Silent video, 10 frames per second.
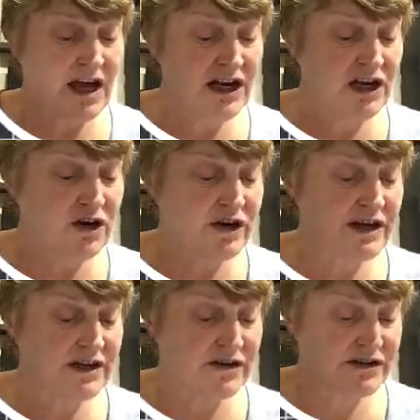and lock
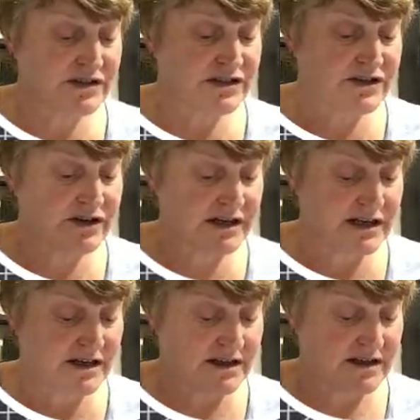in nice and tightly.